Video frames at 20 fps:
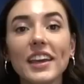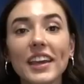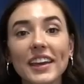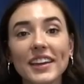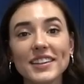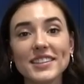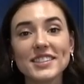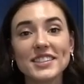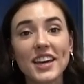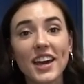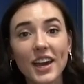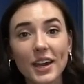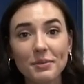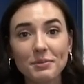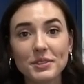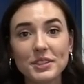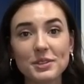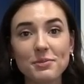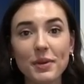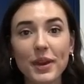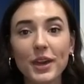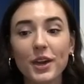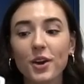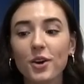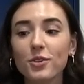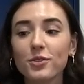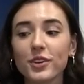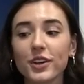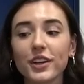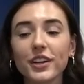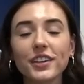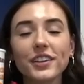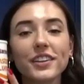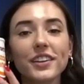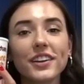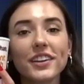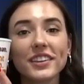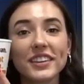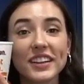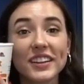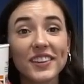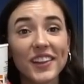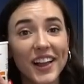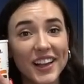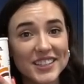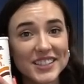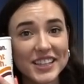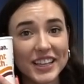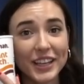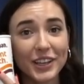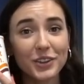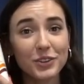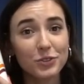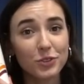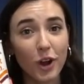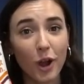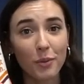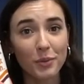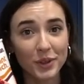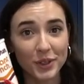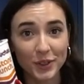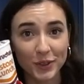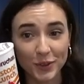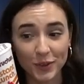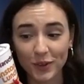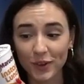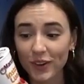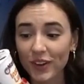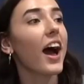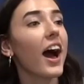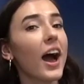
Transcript: It is time to make over the classic ramen noodle.